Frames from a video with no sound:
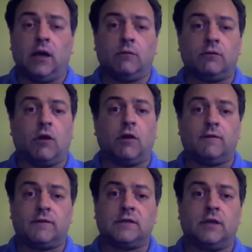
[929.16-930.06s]
uh, with
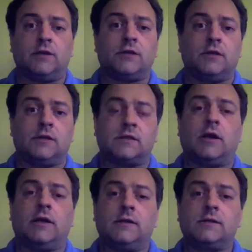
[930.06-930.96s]
all of this attention that's
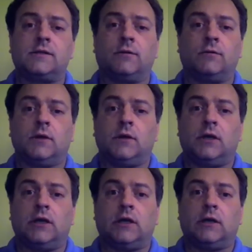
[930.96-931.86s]
on it. So,
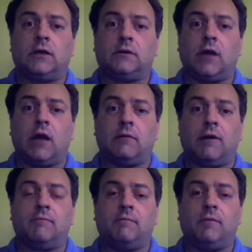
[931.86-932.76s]
uh,
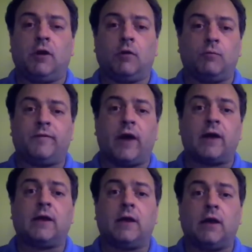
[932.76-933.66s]
I'm, you know we've
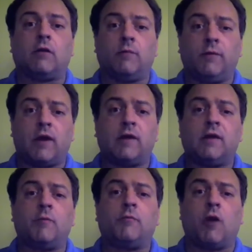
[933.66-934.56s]
got to get our we've got to
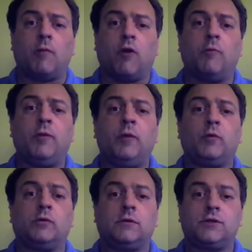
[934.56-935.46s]
get our Ron Paul
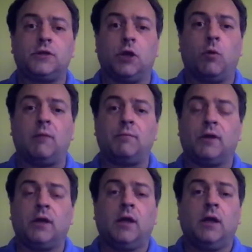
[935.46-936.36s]
people to show up.
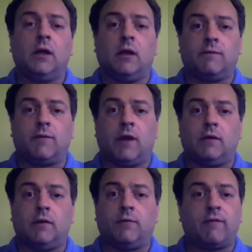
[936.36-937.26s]
If they
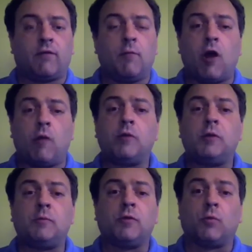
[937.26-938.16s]
if we have Ron Paul
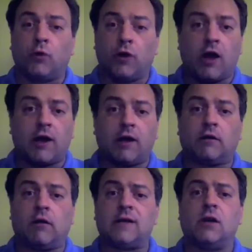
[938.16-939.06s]
people that were not at
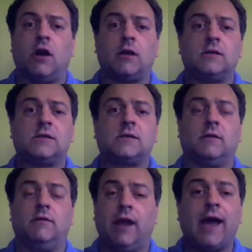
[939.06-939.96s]
our last caucus,
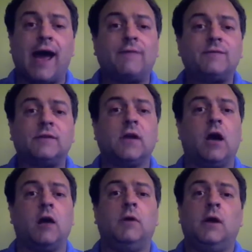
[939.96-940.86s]
they have to
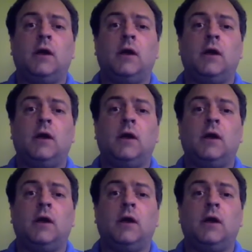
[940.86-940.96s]
come